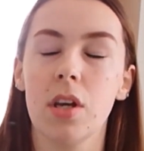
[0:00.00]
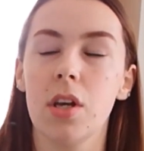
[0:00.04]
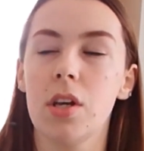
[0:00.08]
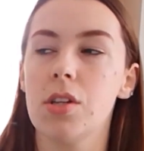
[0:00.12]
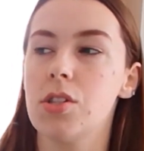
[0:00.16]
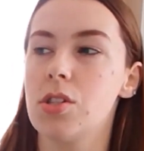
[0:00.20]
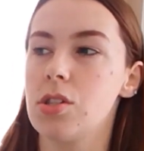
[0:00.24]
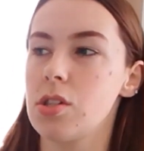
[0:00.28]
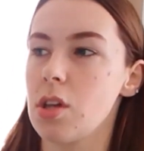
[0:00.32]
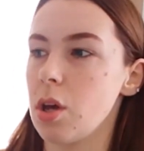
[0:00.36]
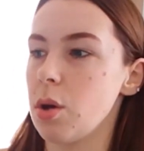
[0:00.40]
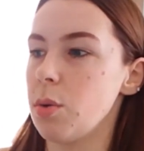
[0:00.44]

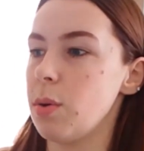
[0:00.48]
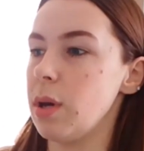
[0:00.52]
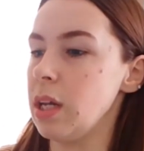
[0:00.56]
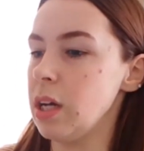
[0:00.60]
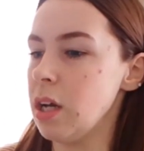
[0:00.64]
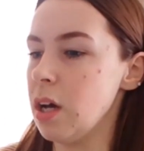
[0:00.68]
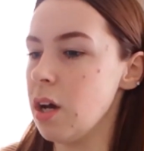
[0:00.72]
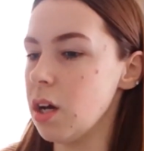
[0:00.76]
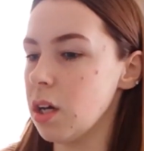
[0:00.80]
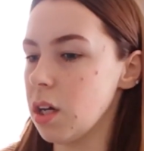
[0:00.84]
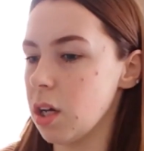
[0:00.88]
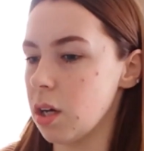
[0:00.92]
So in
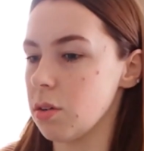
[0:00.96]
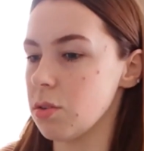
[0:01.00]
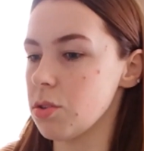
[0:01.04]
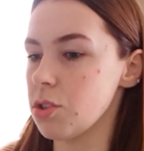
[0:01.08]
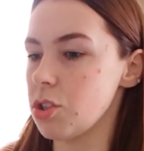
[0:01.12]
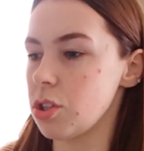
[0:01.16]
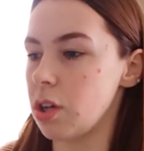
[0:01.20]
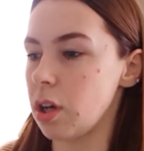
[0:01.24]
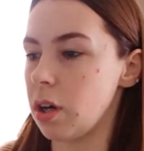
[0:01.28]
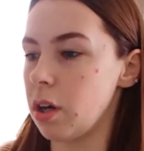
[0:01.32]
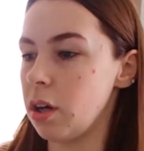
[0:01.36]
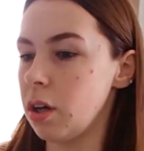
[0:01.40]
our
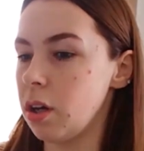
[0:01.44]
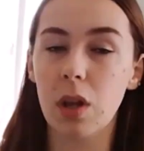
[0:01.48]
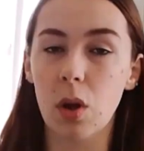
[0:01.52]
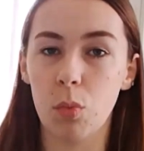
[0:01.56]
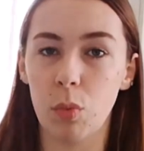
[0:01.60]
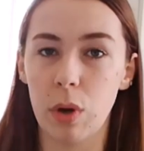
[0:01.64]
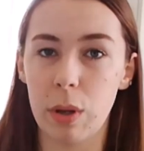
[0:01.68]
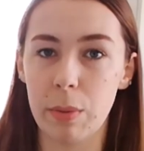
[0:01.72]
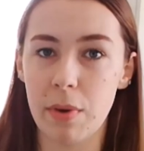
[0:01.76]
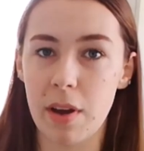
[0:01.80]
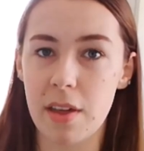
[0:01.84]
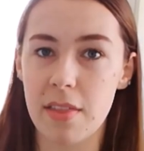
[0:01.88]
culture,
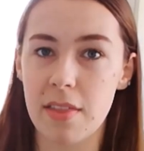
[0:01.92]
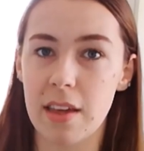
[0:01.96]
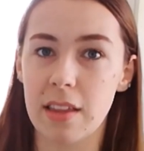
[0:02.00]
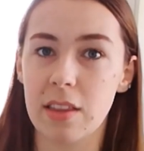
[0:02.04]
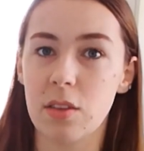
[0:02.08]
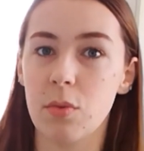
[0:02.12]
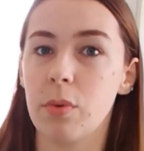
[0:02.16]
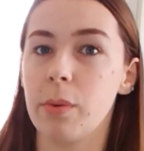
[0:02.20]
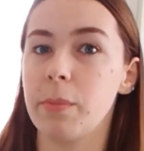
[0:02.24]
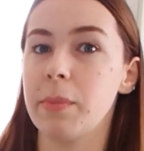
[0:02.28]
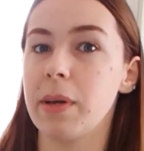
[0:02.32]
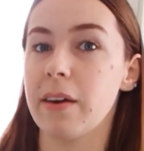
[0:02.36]
we might think that
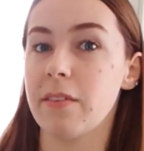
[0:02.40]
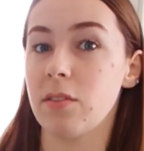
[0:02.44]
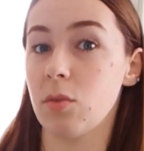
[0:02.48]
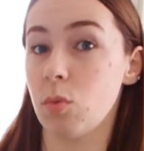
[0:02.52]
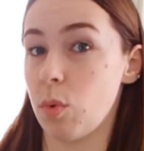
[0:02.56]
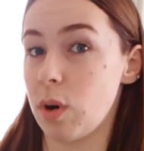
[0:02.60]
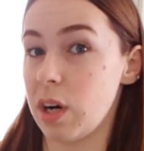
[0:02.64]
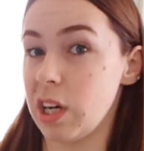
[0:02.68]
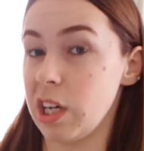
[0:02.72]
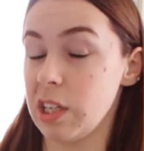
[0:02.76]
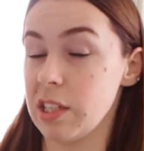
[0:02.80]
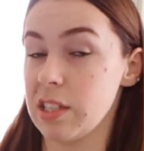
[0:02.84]
when we have the
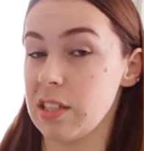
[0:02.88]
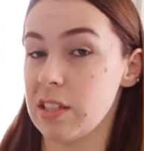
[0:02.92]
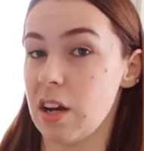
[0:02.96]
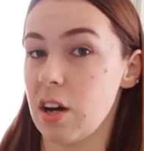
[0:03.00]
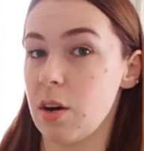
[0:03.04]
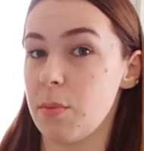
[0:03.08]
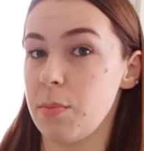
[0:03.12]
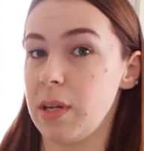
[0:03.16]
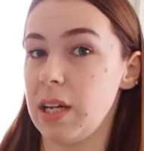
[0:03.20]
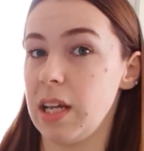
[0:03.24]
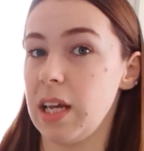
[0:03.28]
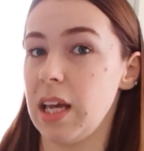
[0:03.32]
wedding
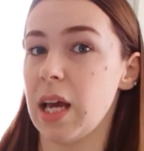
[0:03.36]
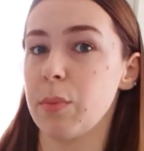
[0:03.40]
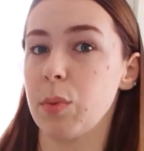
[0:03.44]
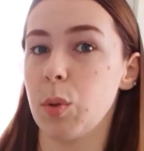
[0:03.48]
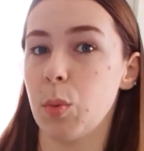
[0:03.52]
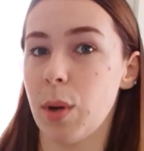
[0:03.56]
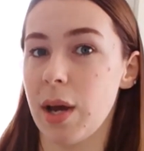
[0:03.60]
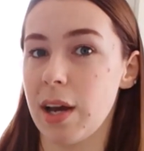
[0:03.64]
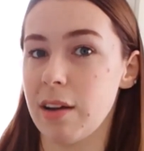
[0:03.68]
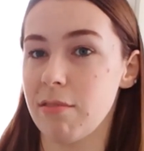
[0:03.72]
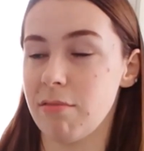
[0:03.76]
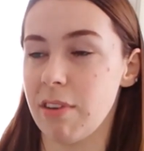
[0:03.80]
ceremony and we
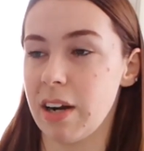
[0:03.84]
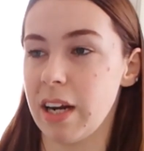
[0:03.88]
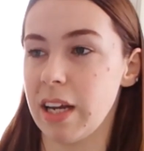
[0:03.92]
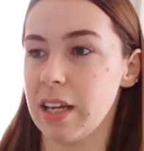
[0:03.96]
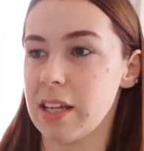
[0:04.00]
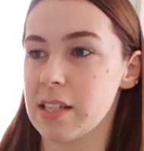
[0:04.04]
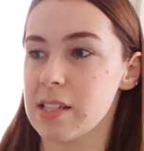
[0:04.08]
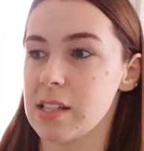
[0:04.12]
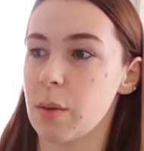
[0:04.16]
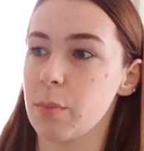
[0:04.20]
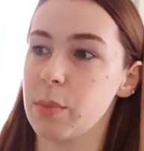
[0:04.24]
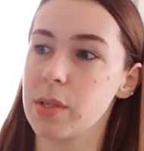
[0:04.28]
wear
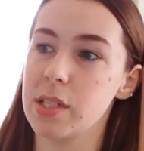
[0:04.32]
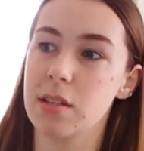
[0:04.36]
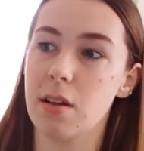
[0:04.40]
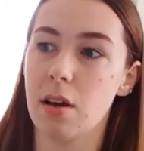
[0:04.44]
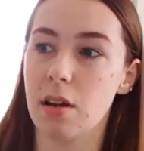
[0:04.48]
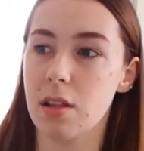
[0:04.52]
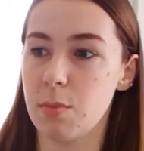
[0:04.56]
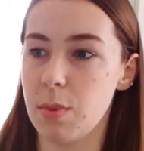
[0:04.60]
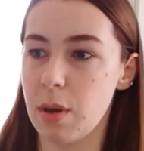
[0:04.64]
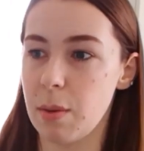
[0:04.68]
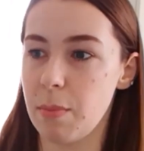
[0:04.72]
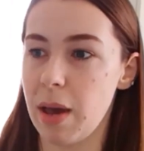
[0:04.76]
rings and we sign
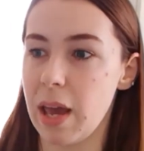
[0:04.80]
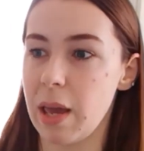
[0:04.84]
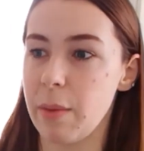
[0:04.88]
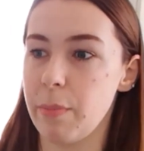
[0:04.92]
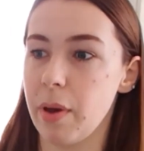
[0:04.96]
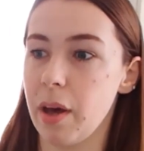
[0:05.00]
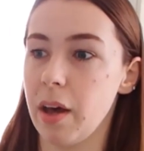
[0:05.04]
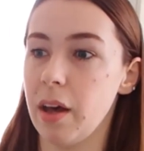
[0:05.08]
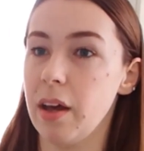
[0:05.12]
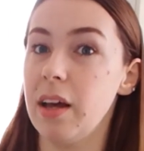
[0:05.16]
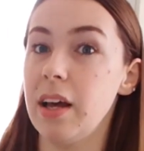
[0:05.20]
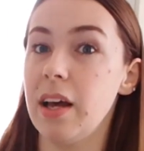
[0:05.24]
the bit of
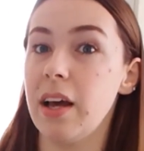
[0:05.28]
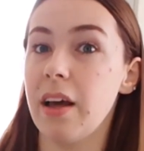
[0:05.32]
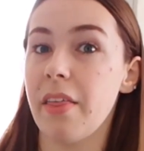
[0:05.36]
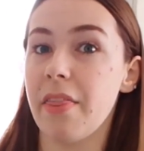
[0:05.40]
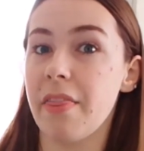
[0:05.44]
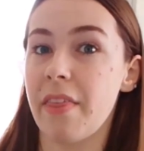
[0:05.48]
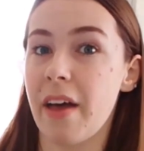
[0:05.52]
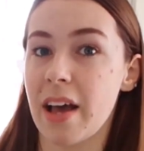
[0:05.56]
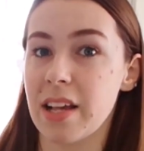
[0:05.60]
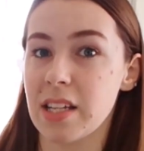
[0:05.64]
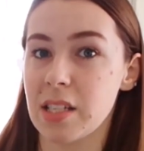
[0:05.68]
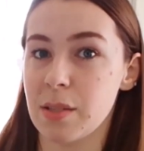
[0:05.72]
paper,
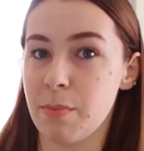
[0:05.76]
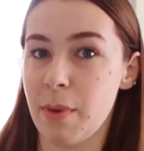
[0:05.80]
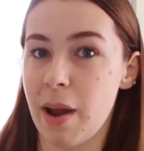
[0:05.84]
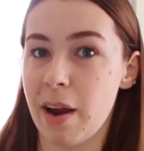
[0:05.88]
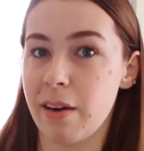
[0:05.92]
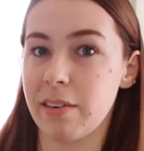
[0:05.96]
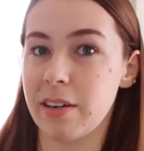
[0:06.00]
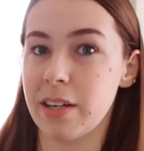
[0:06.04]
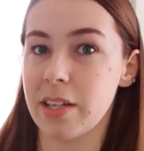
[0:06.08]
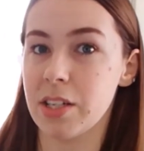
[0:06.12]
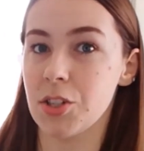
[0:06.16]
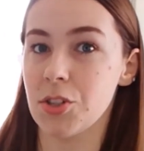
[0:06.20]
that's
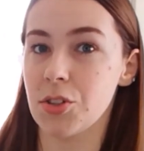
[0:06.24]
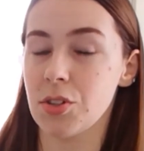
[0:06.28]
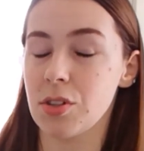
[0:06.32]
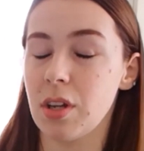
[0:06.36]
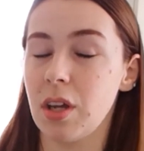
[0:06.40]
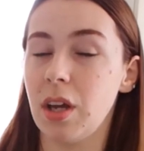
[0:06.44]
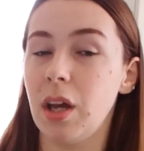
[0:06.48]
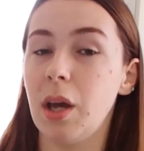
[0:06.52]
marriage.